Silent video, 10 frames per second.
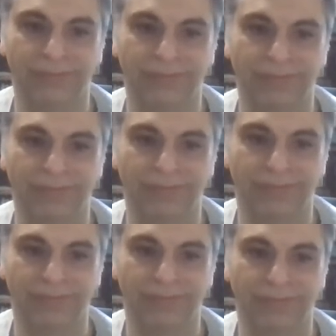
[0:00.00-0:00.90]

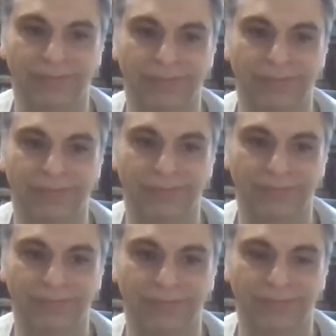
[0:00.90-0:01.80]

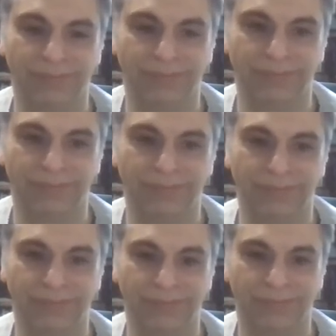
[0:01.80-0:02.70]

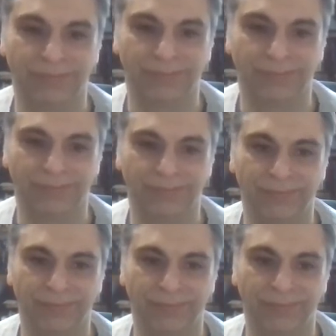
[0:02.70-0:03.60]

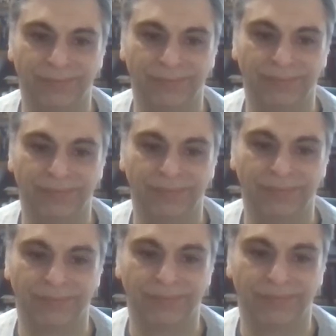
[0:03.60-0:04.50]

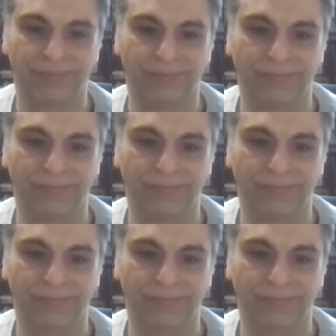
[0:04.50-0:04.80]
No words are spoken by the person on screen.